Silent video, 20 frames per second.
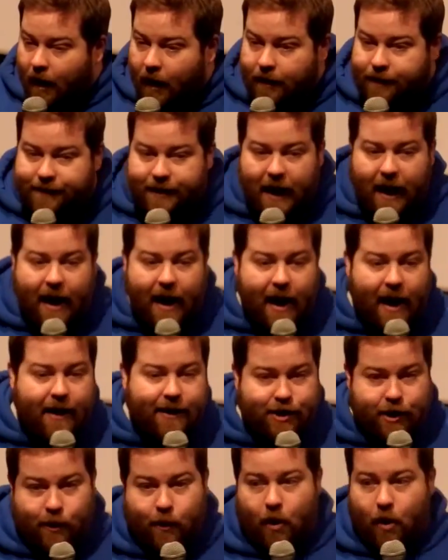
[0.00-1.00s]

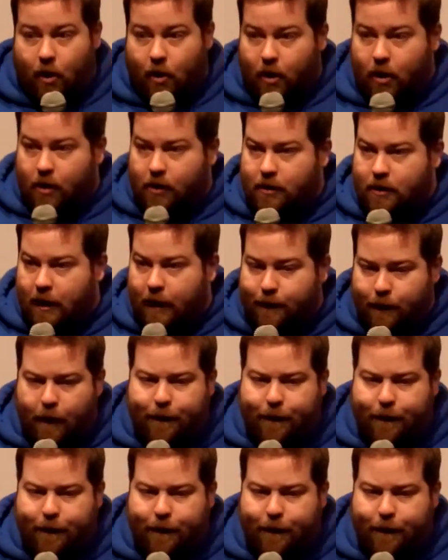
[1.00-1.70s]
Did you all...